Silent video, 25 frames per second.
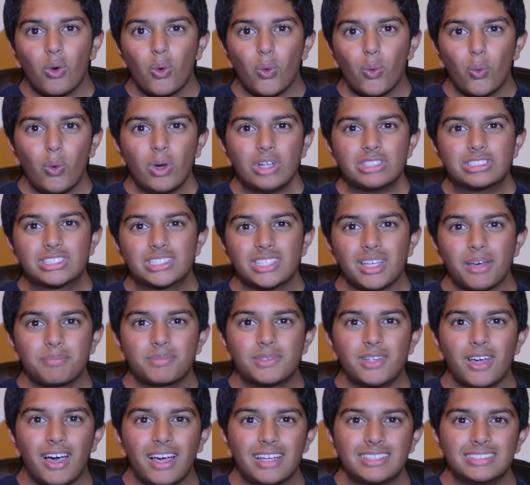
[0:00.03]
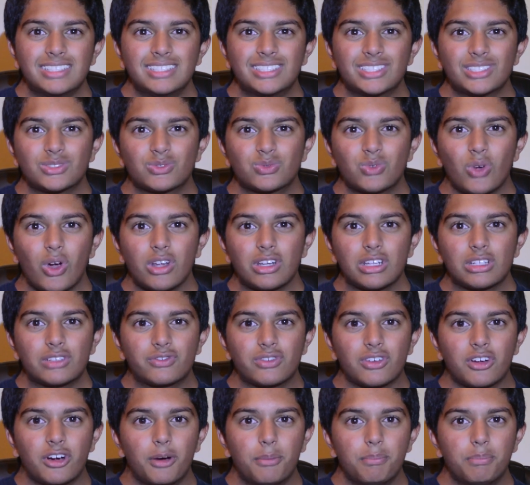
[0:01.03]
What's up, guys? This is Ronick
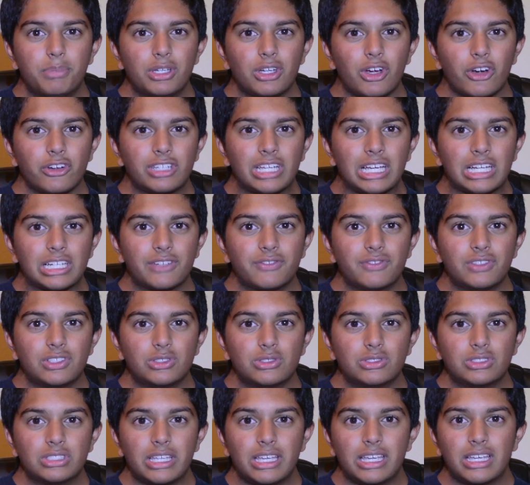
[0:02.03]
from PR Tech Reviews,